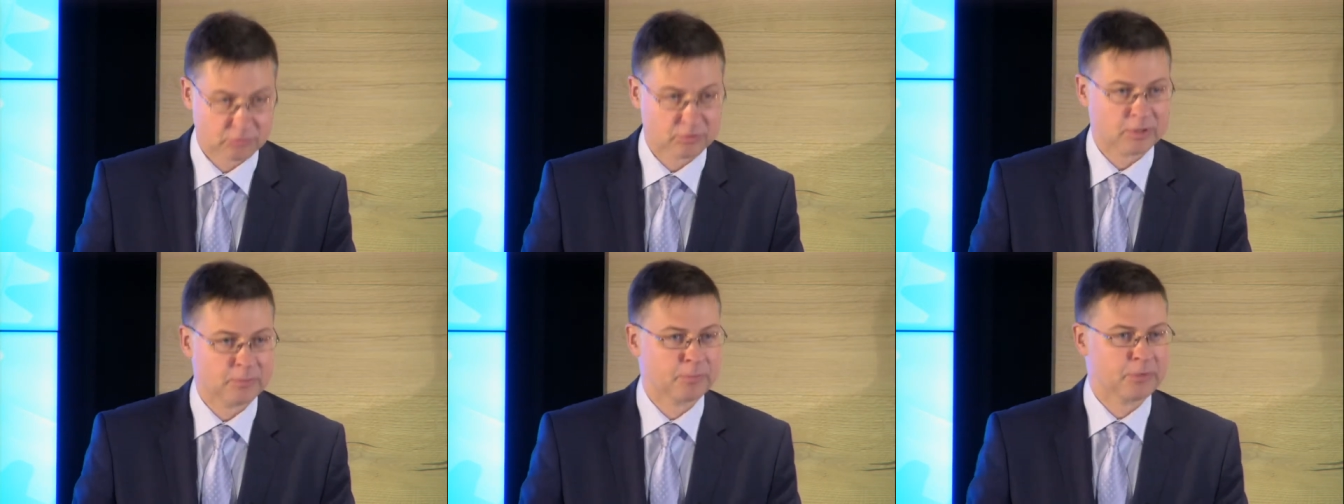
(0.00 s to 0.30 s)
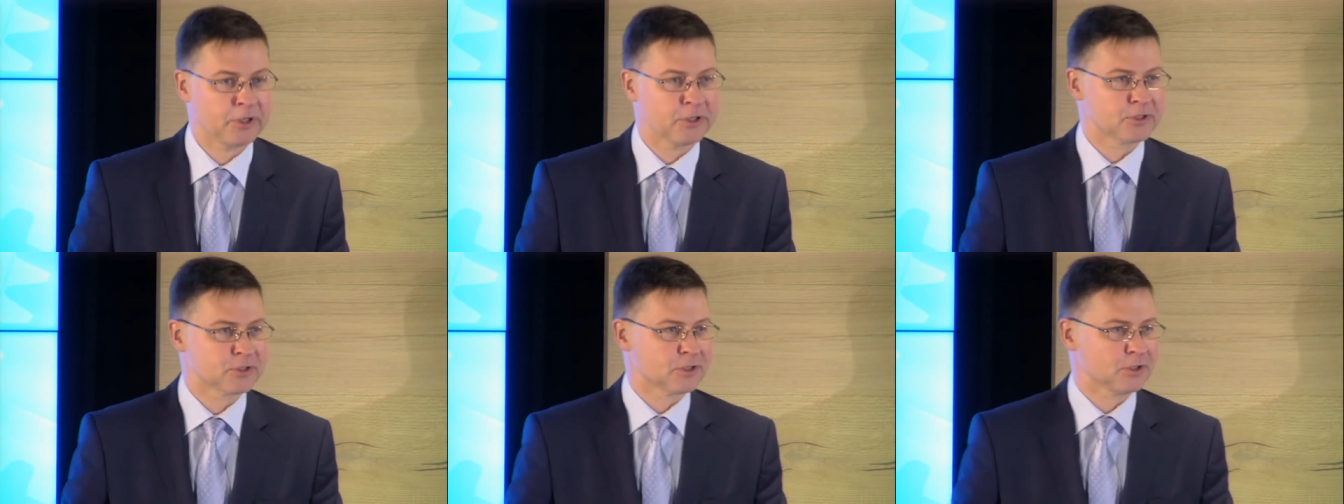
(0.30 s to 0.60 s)

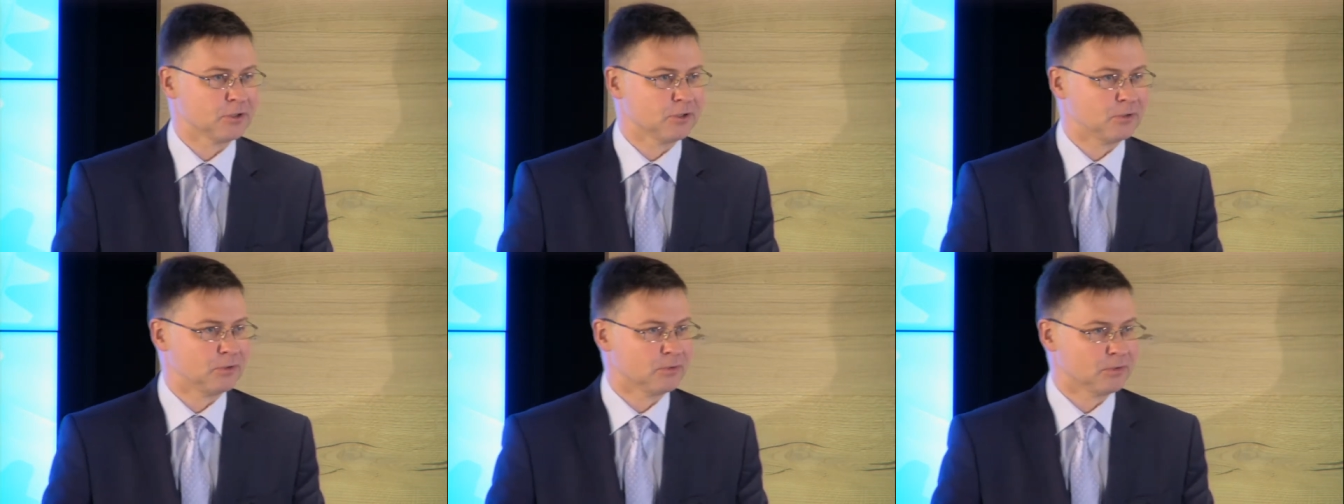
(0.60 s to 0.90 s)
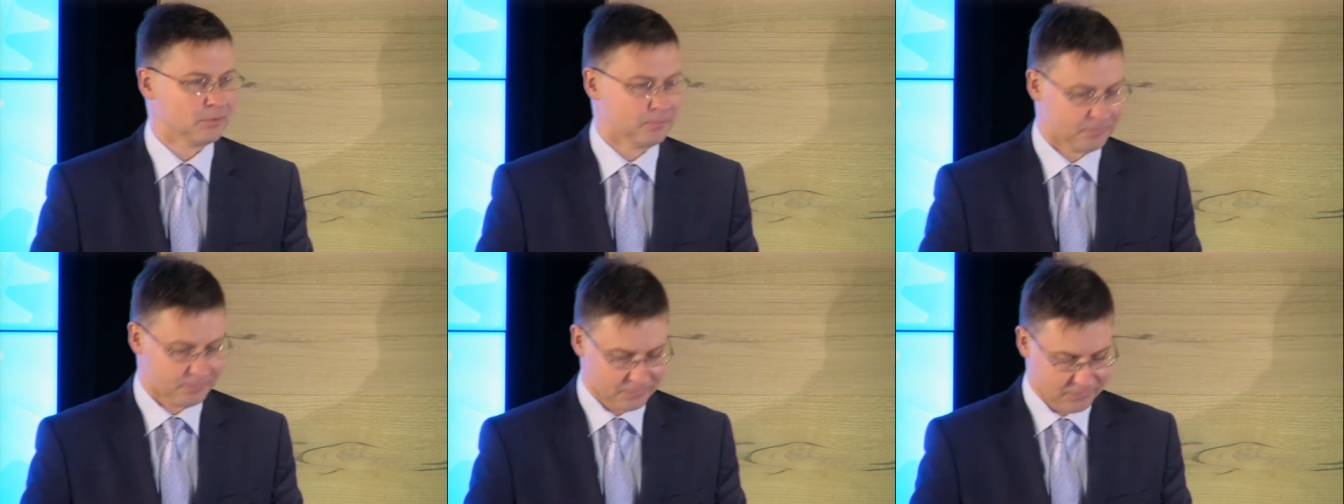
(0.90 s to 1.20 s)
repay the loan.
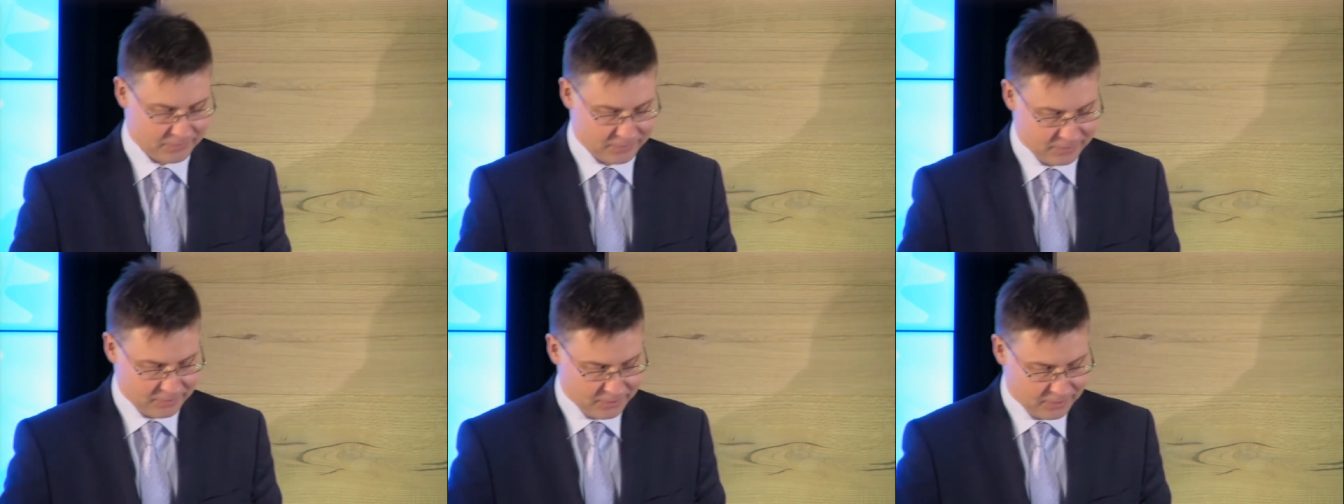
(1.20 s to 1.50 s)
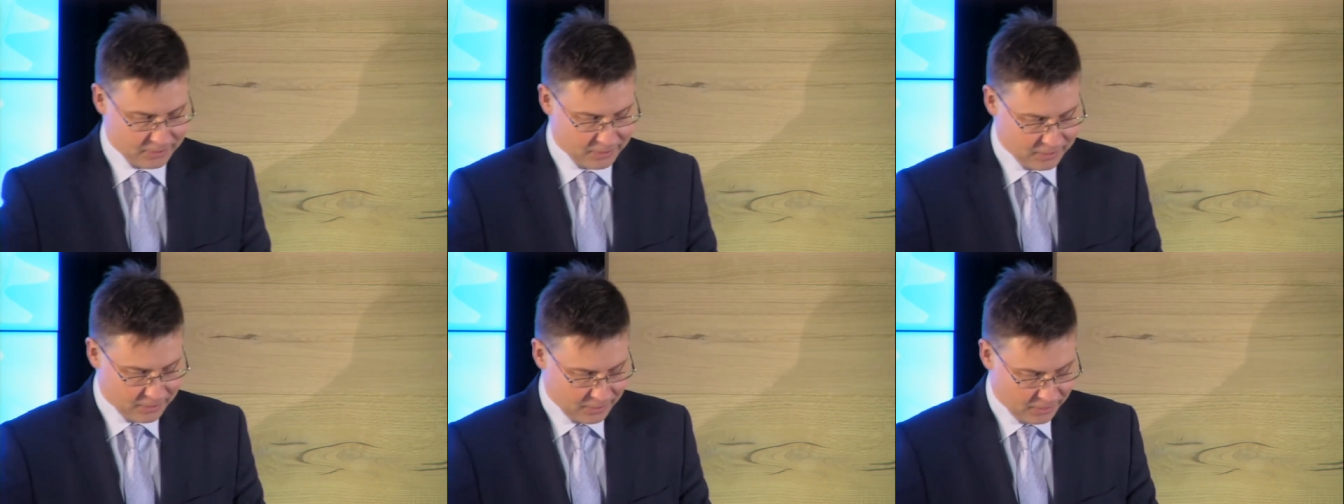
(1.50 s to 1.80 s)

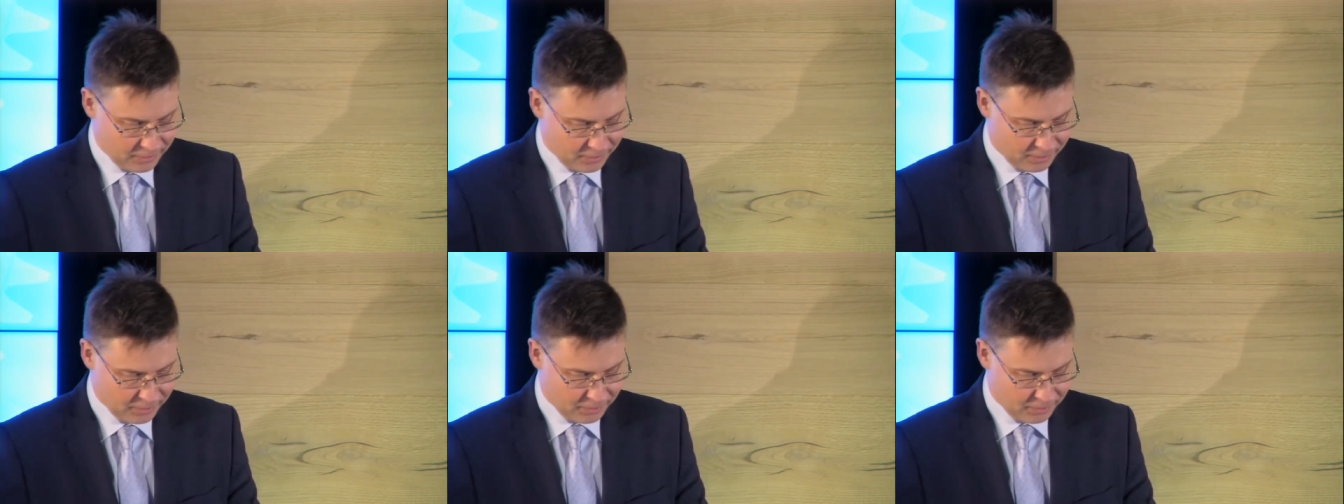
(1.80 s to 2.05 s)
Uh,